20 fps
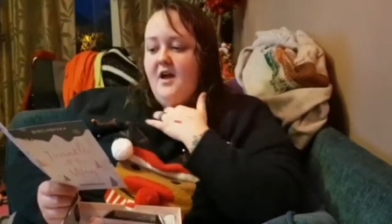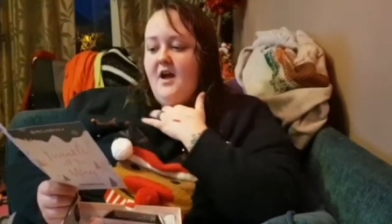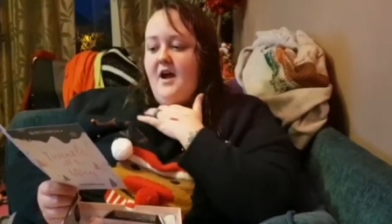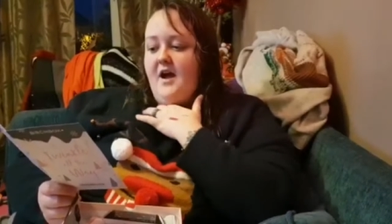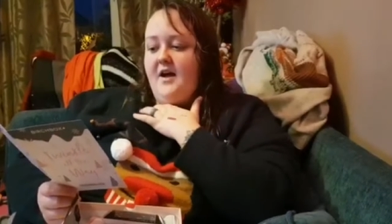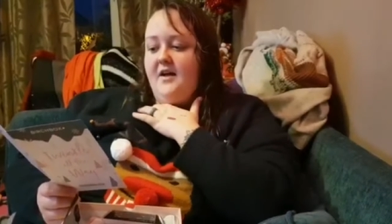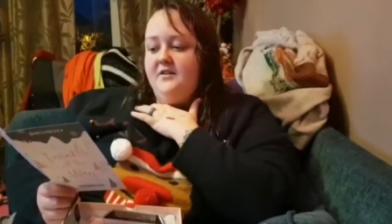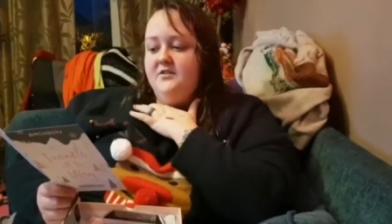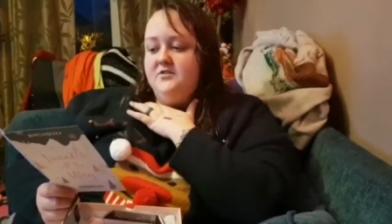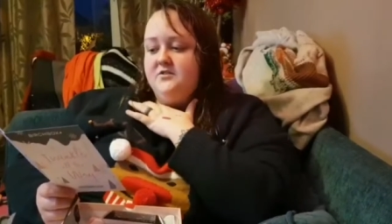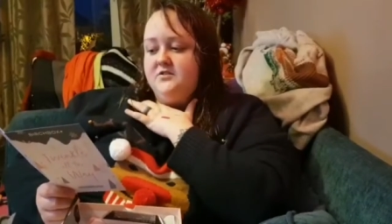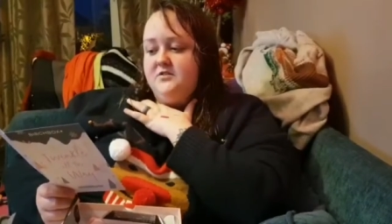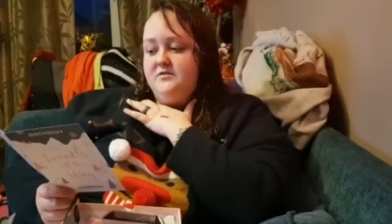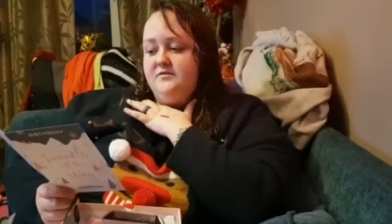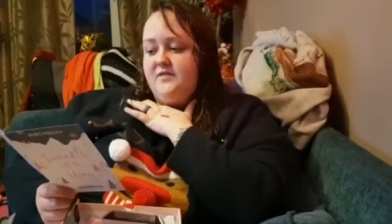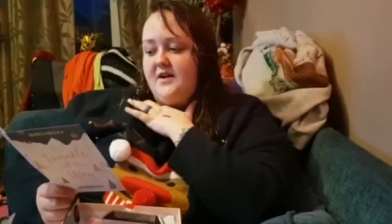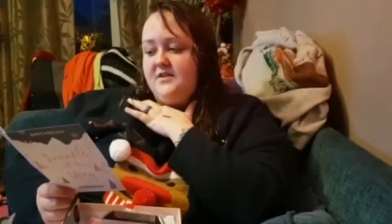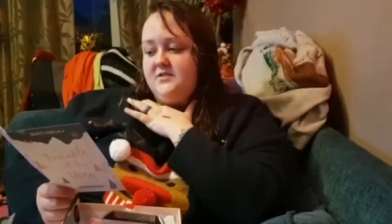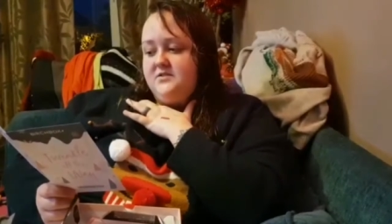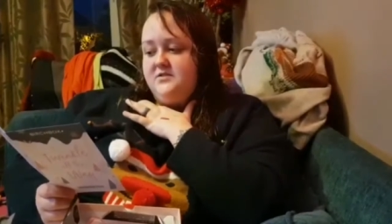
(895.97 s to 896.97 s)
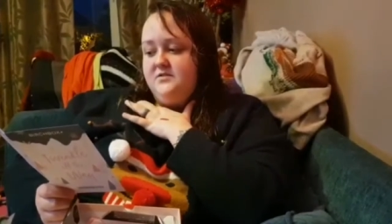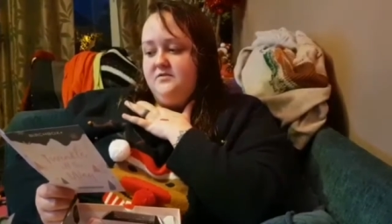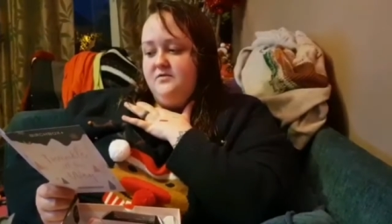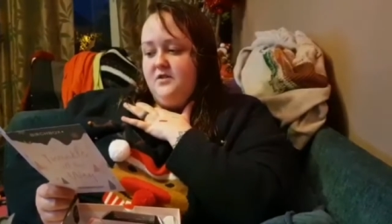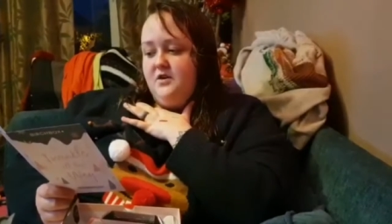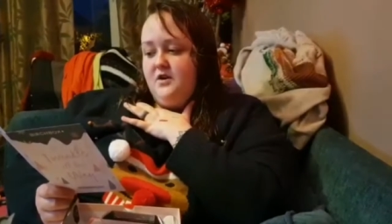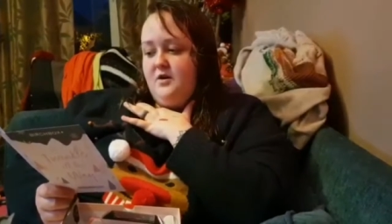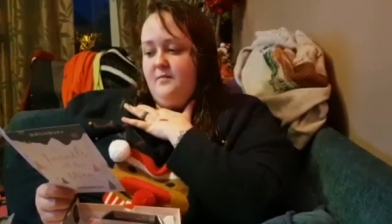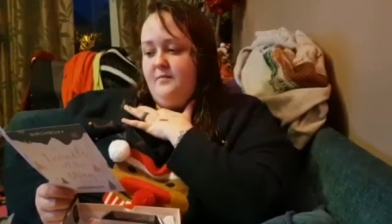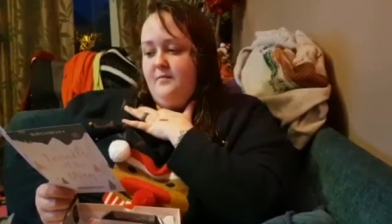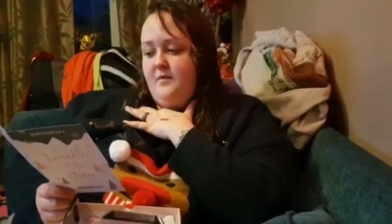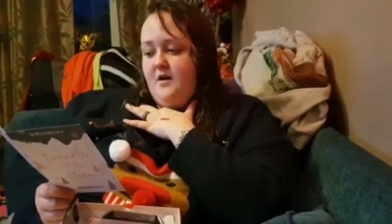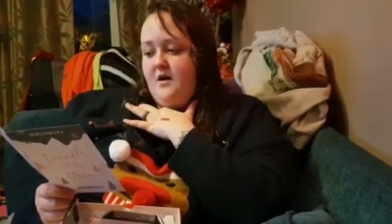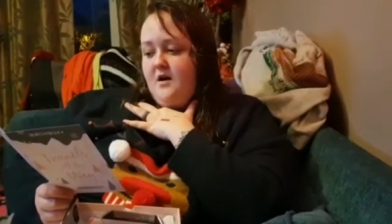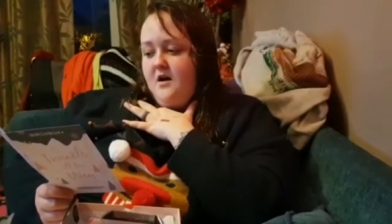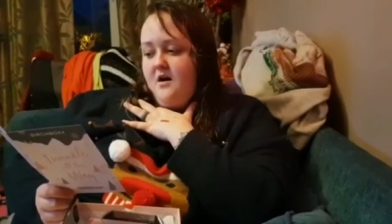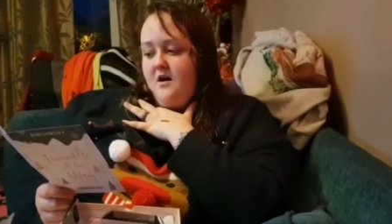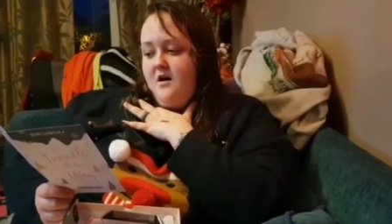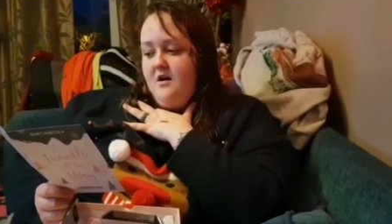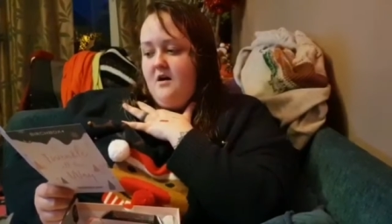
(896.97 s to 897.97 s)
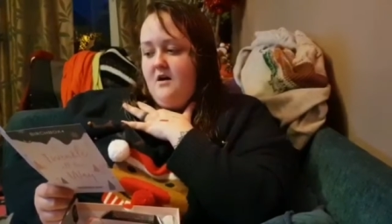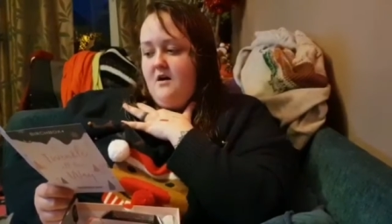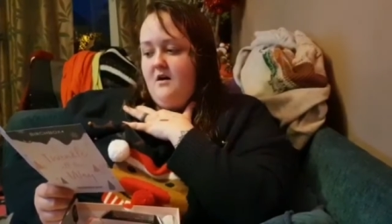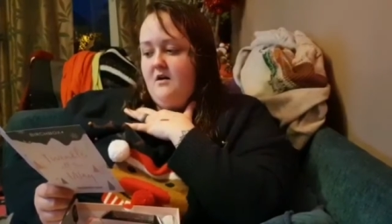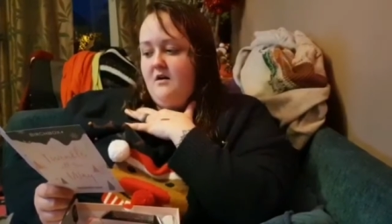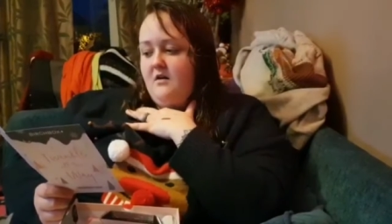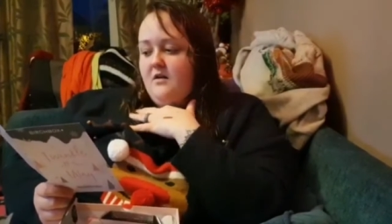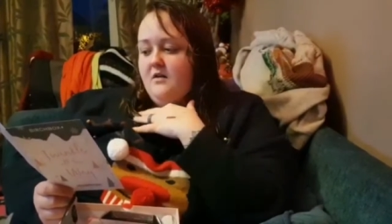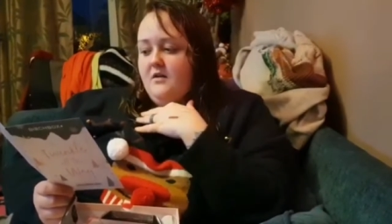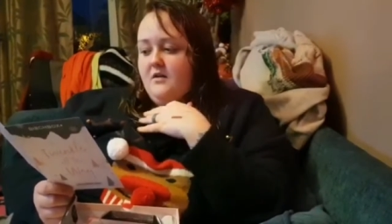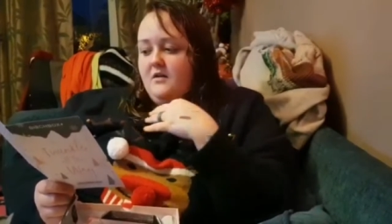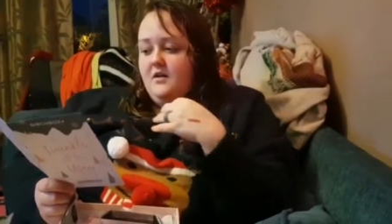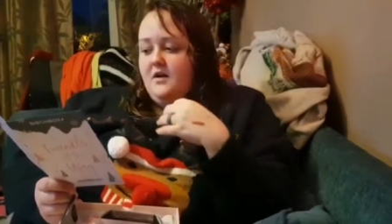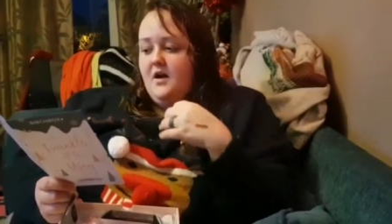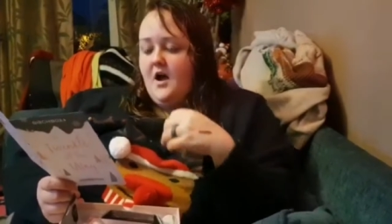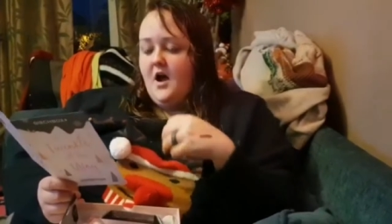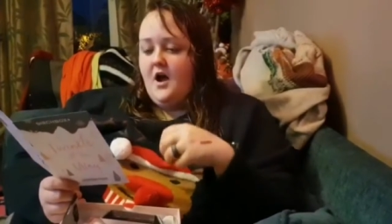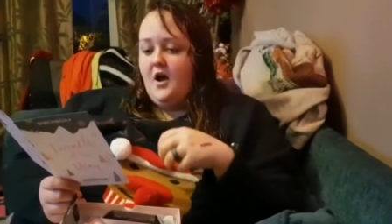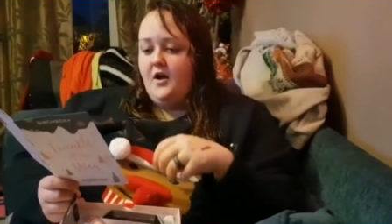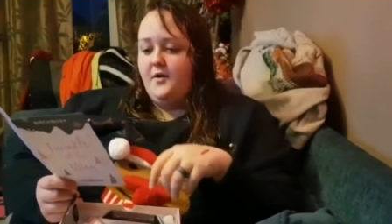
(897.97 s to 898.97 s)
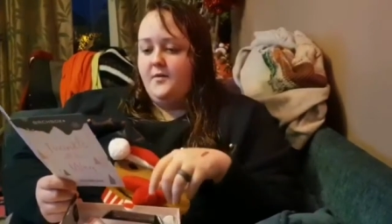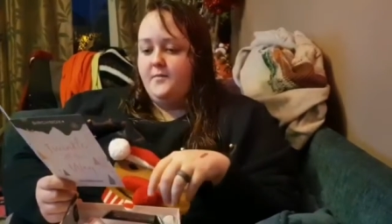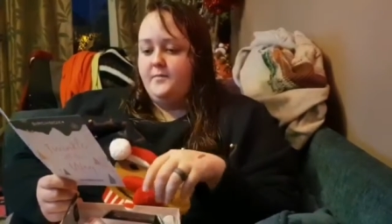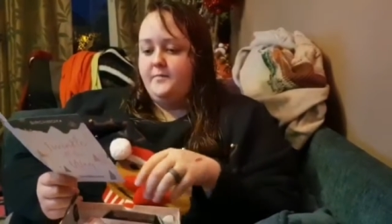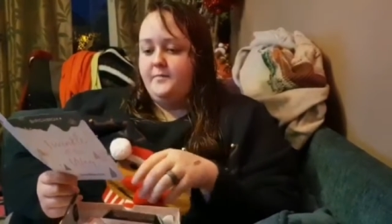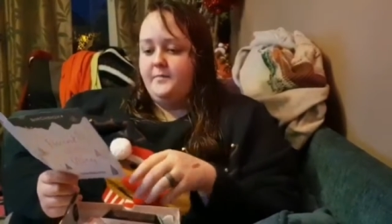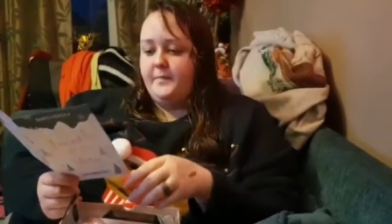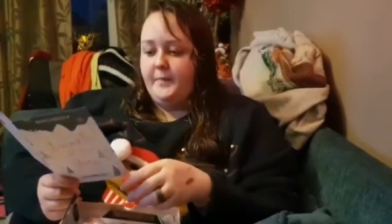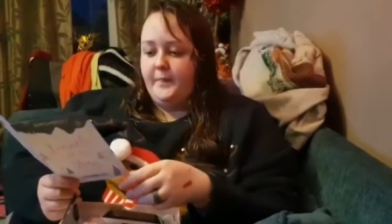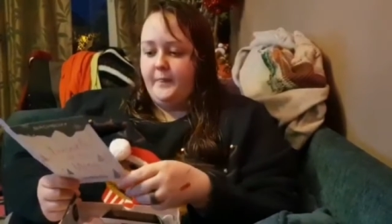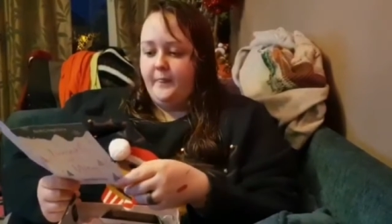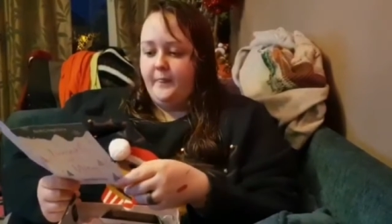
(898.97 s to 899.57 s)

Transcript: and the rest of them are um,